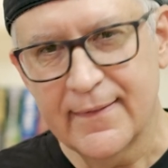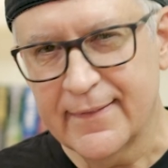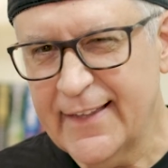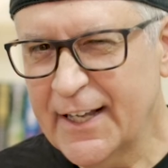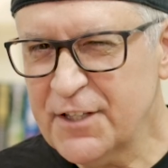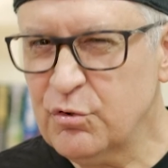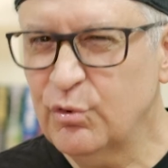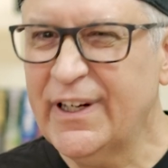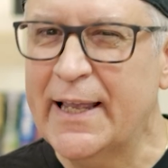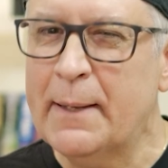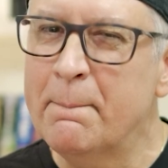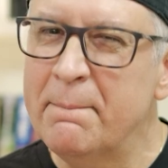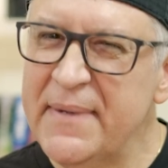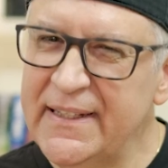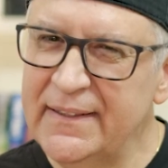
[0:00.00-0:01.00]
That's when I
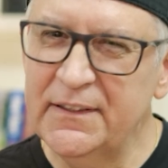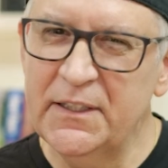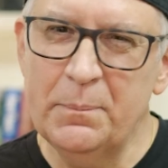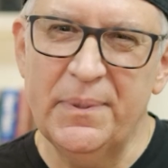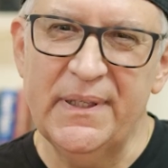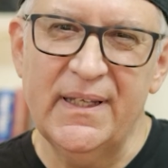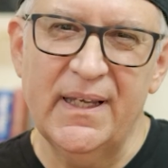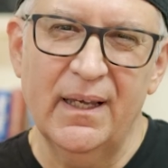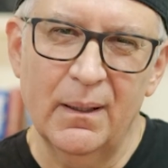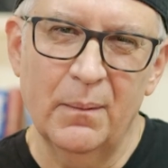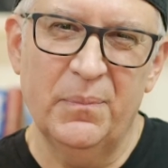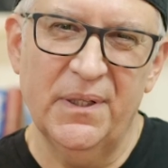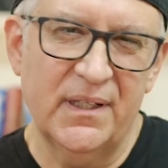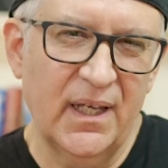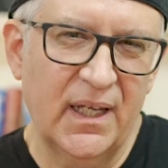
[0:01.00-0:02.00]
immediately
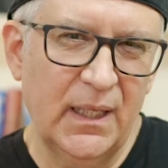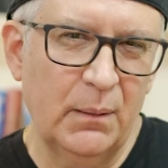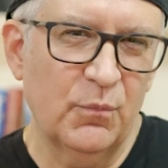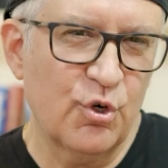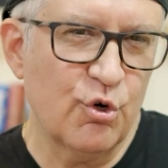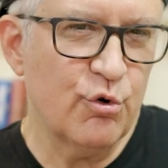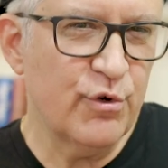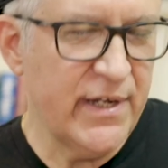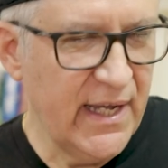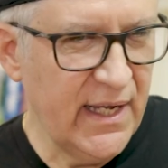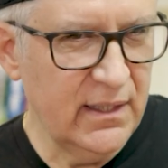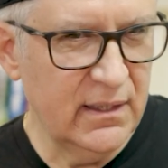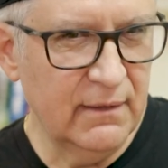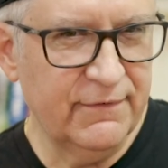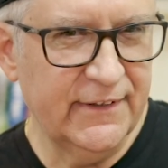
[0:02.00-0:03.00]
became
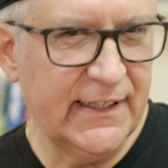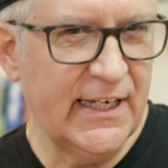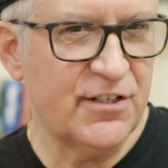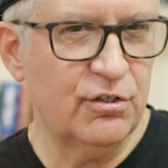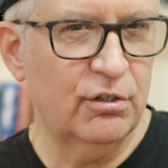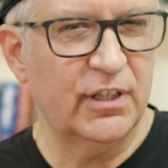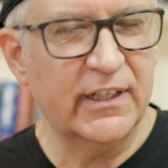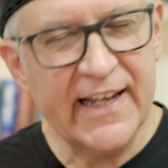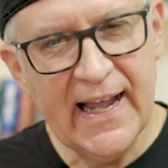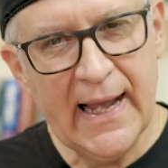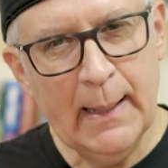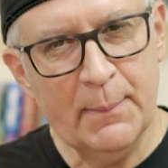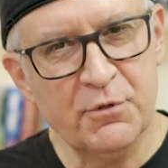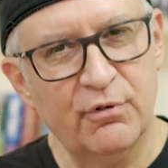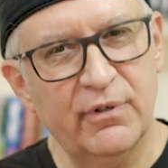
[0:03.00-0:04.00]
creative and I started
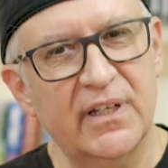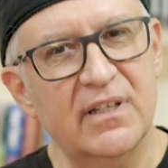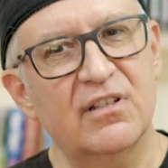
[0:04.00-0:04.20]
capturing